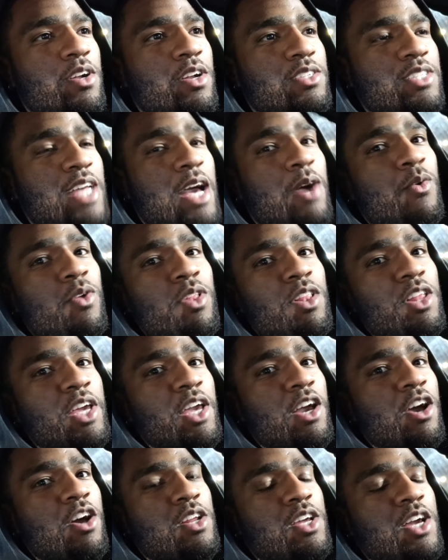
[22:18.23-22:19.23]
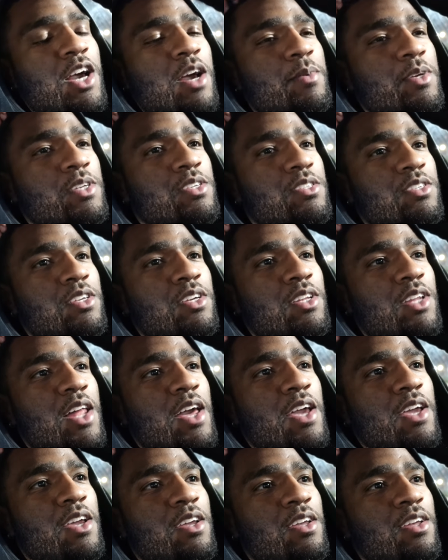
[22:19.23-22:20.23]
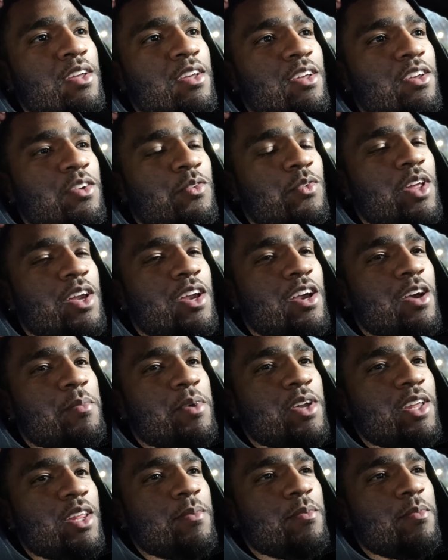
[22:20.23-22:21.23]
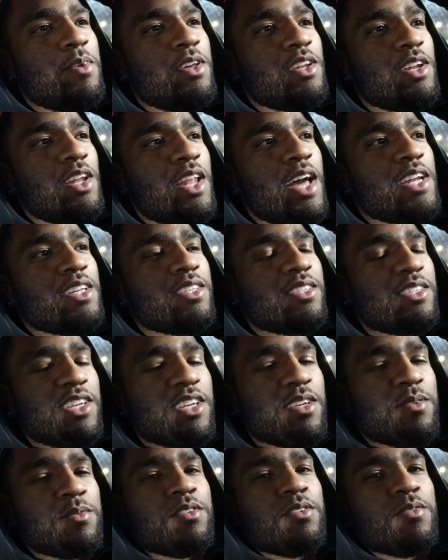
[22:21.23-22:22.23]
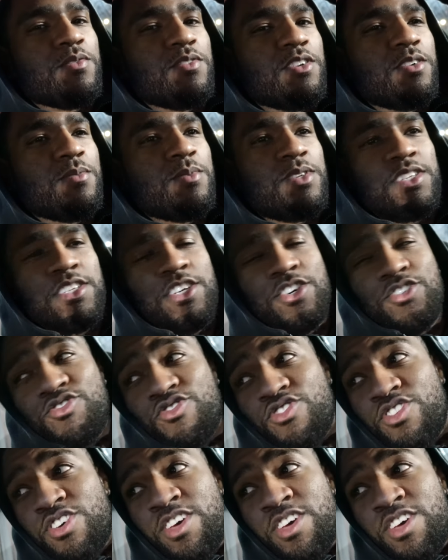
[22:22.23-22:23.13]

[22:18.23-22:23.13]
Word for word: Cause I look at all the comments and like when they come in, it be meaning a lot to see them. You know, feel me? So